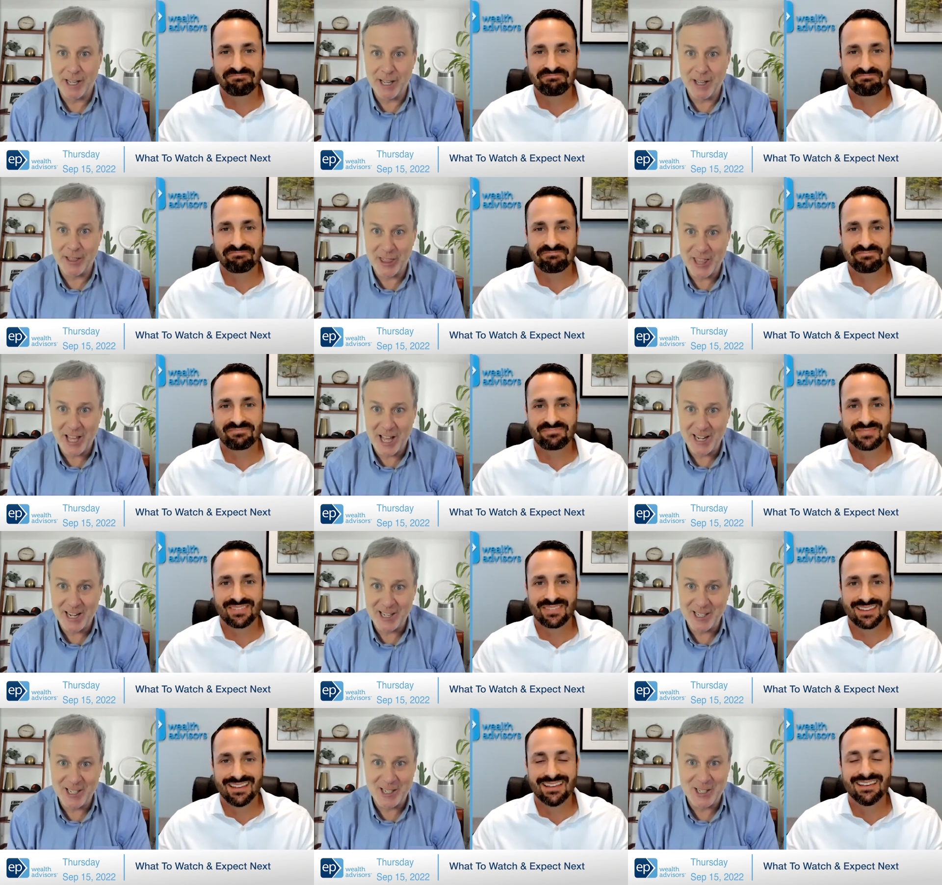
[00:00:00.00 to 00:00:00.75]
Speaker 1: get
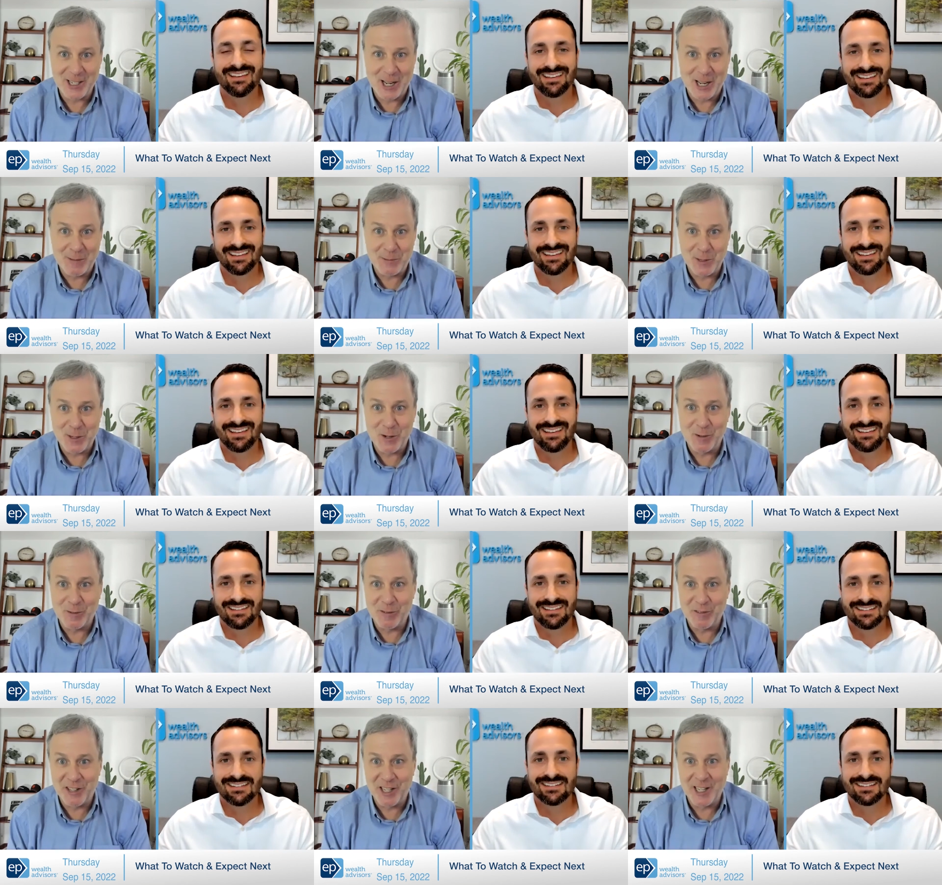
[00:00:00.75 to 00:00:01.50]
that 10 times
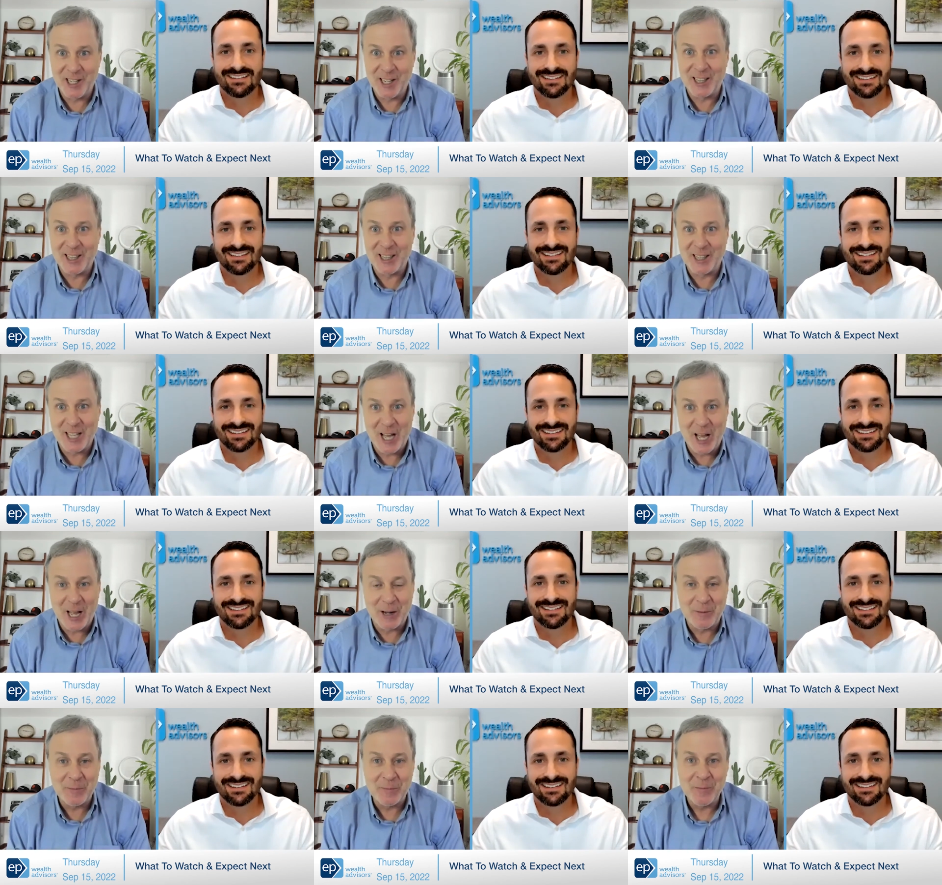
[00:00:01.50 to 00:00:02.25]
over, you can get
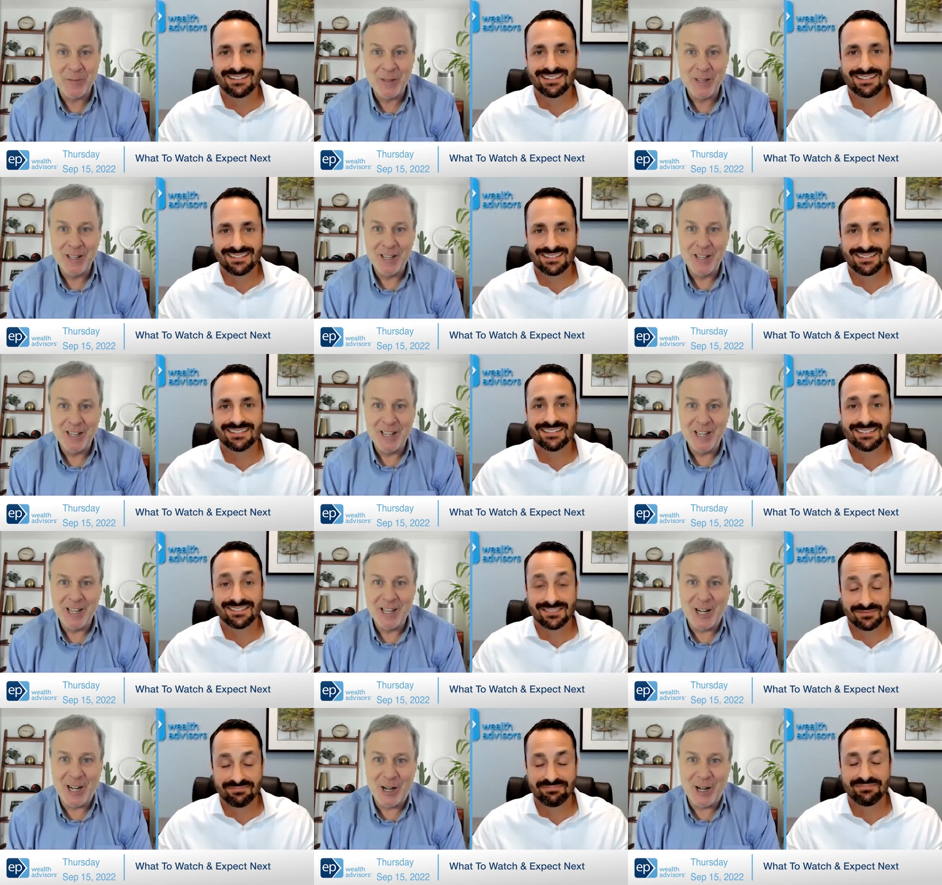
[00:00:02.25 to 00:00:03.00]
that.
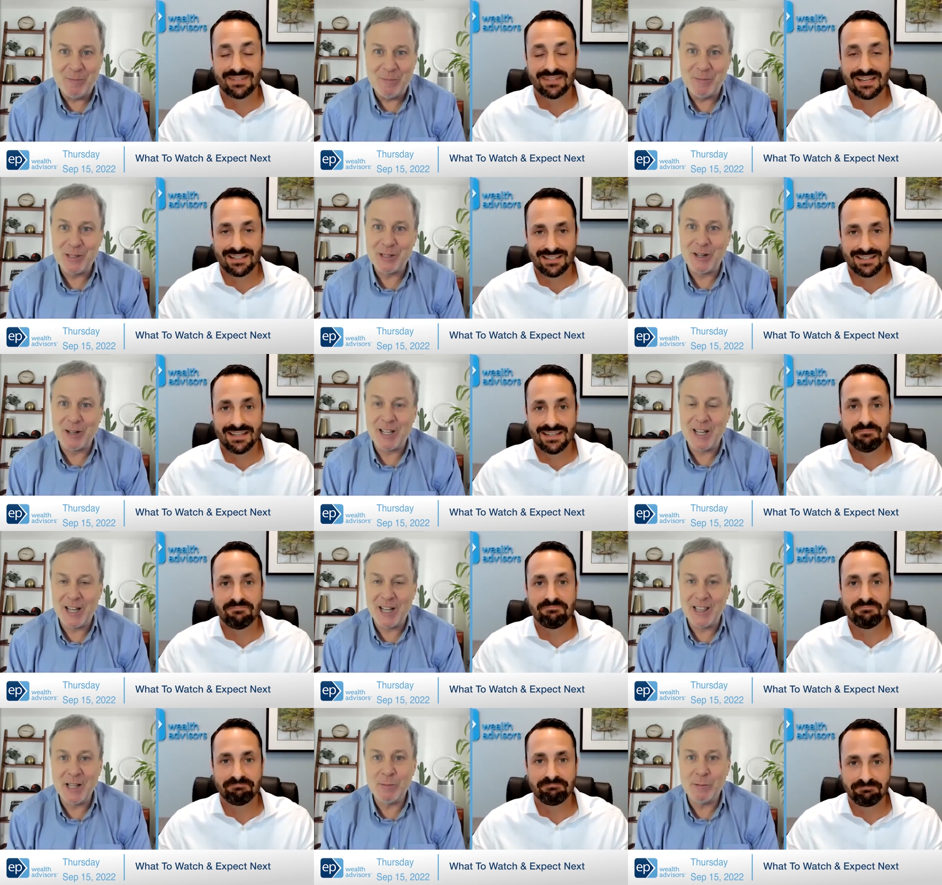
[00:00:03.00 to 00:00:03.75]
Um, so I,
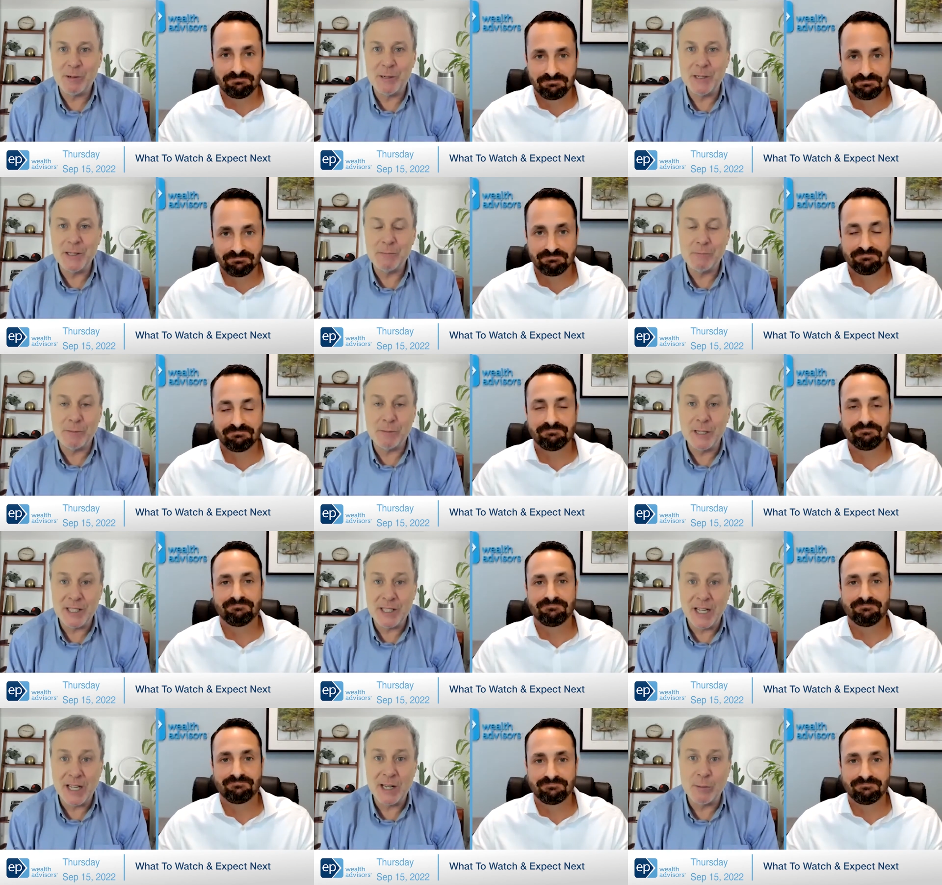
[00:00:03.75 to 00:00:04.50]
I think we're
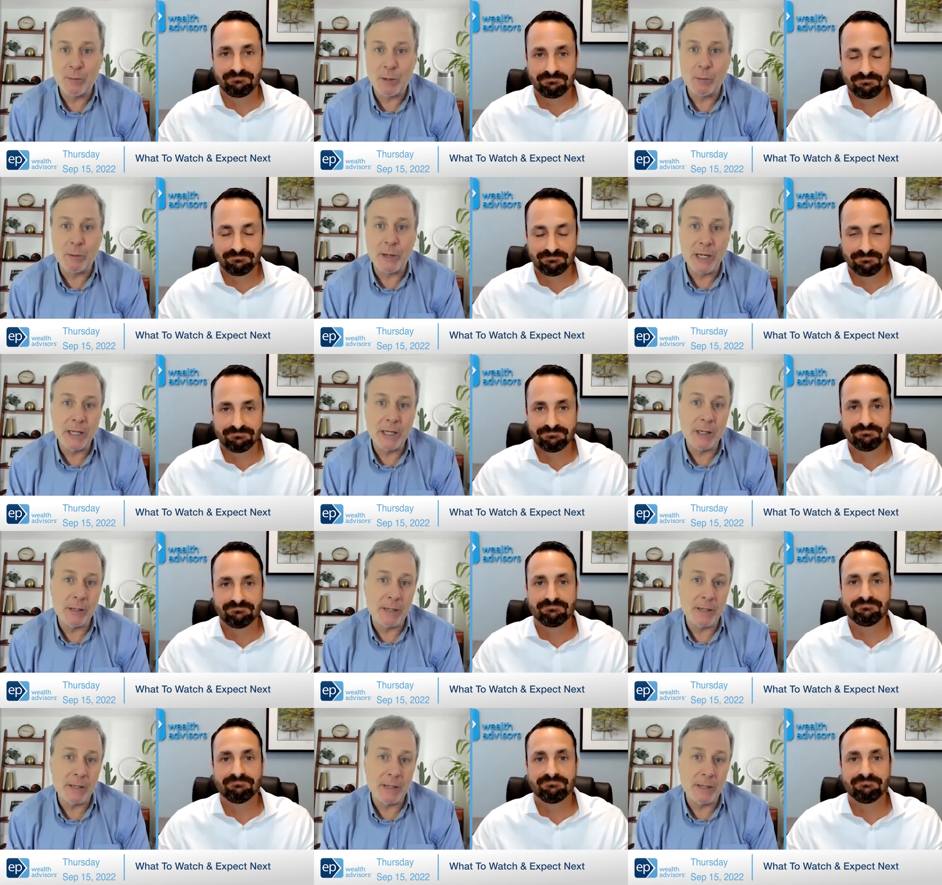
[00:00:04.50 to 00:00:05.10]
resetting where we need to